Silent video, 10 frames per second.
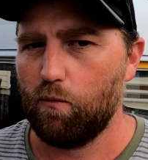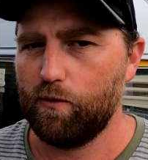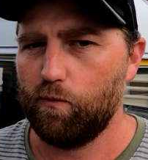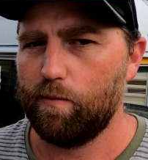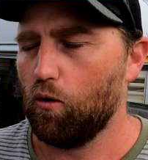
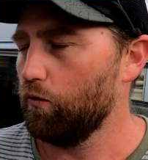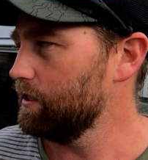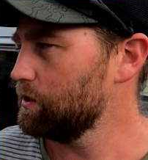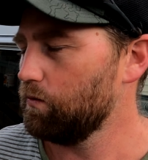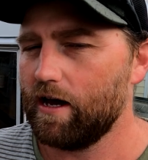When we brought
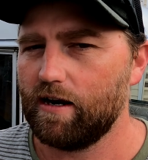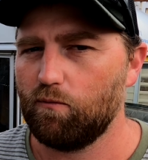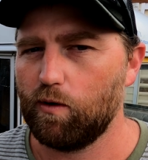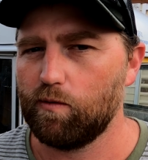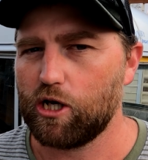this
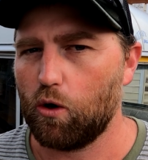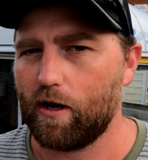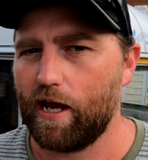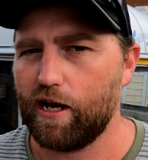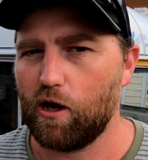one, we were
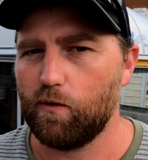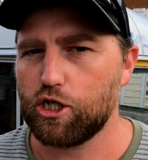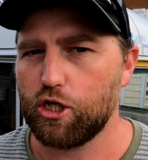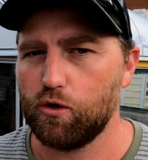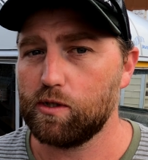told it had no
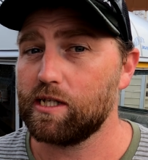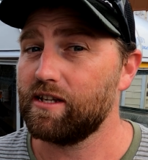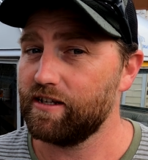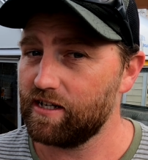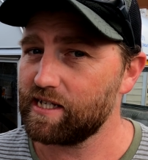issues,
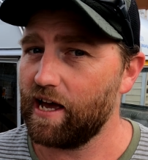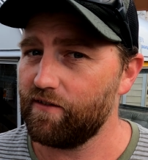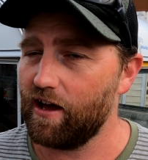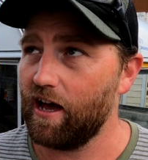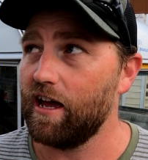to
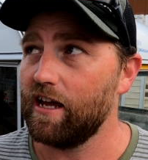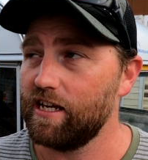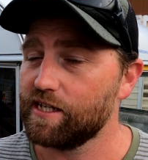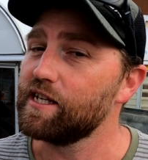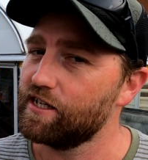discover,
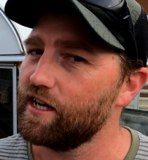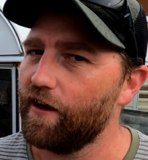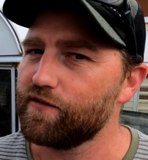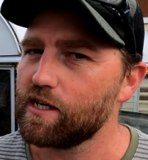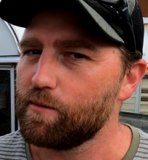yes, it did
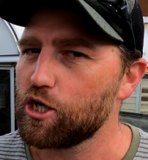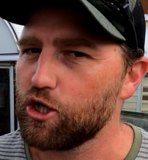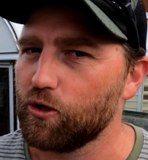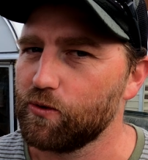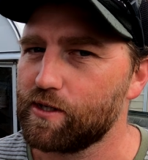have some
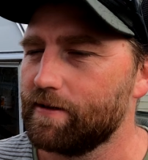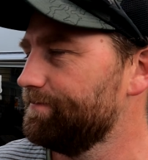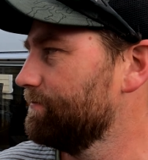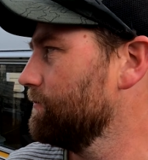issues.